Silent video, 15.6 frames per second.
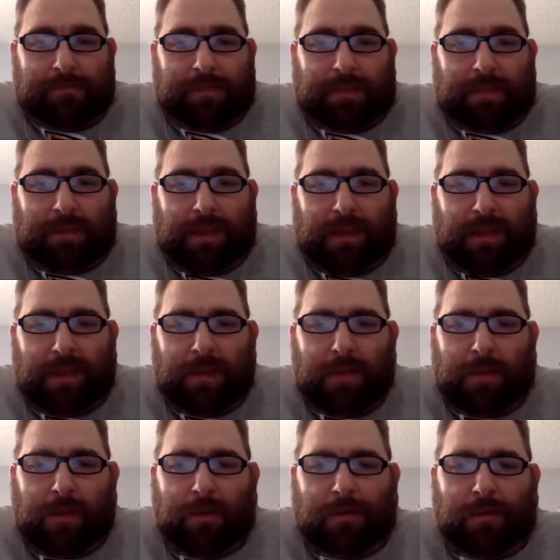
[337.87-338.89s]

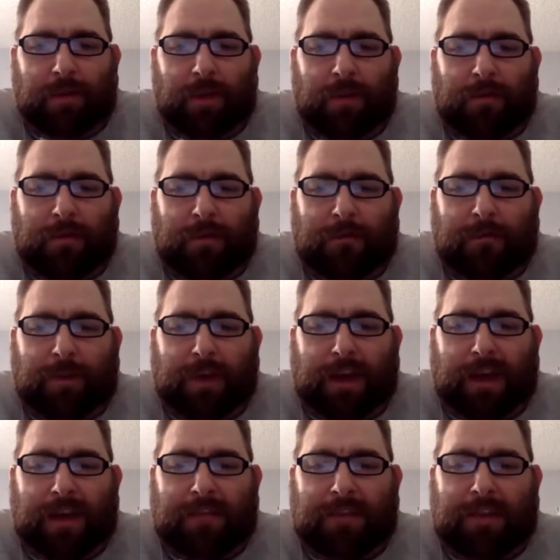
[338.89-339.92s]
Longo goes 0 for
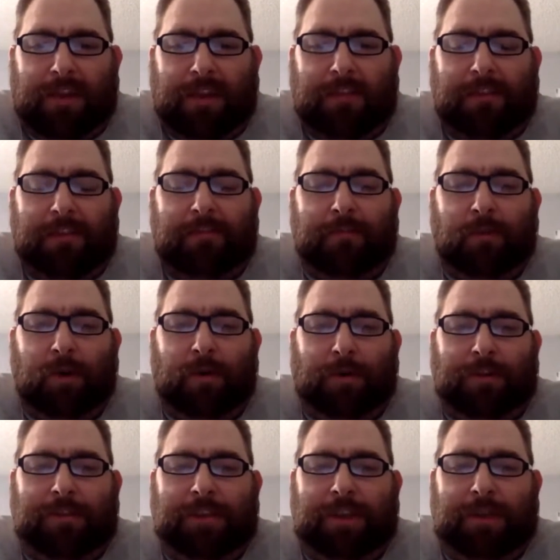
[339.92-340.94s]
5 against his
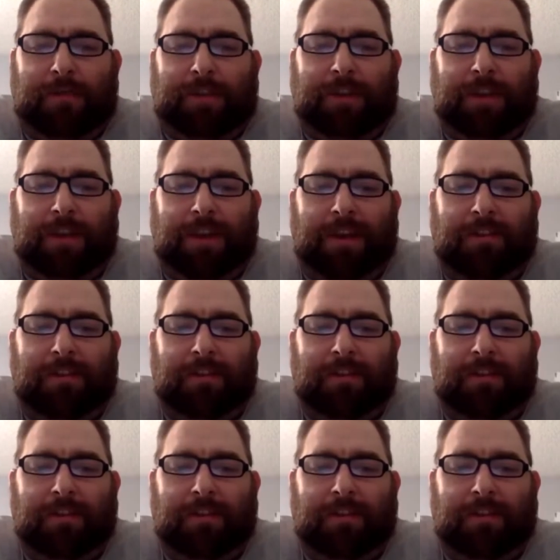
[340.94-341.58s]
former team today.